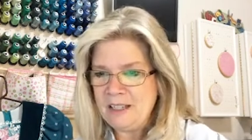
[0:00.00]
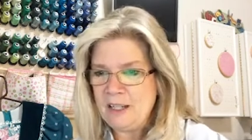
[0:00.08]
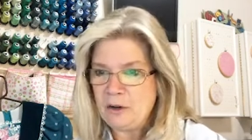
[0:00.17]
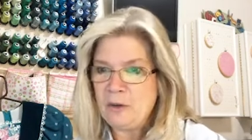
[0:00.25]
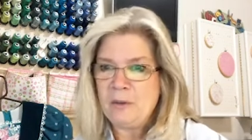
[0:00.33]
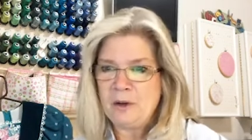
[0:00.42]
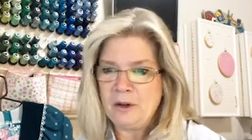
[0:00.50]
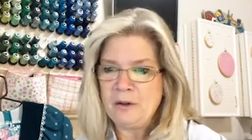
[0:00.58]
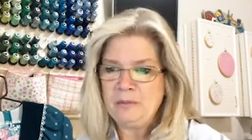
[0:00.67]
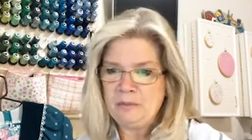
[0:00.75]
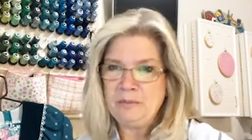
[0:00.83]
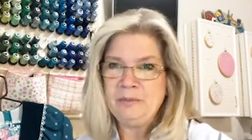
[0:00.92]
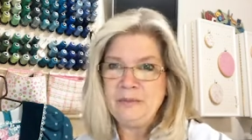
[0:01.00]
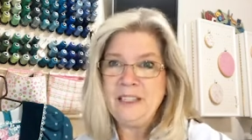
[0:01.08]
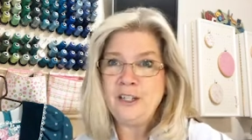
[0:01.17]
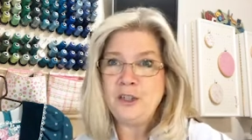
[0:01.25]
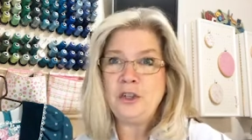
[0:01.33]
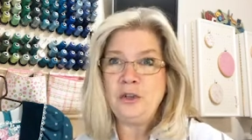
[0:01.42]
you know, or
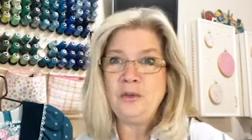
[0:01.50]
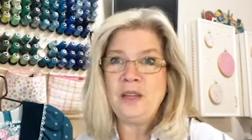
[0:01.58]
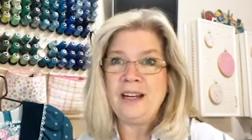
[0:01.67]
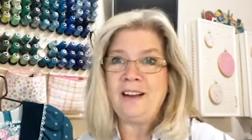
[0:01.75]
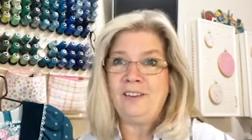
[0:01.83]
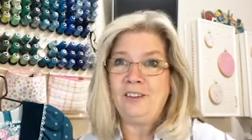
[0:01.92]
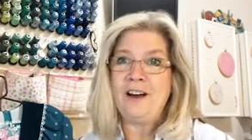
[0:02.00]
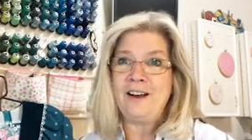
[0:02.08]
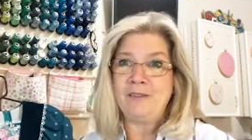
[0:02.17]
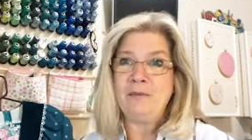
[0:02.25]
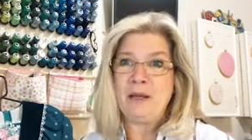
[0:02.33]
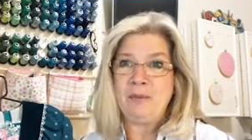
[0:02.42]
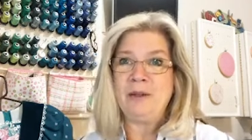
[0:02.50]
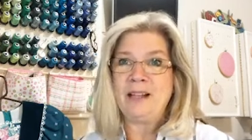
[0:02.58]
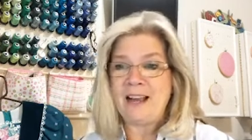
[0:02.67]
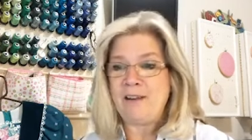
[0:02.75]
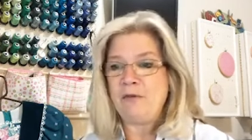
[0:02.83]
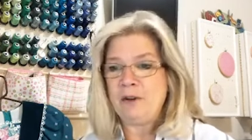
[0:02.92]
issue that a lot of people have.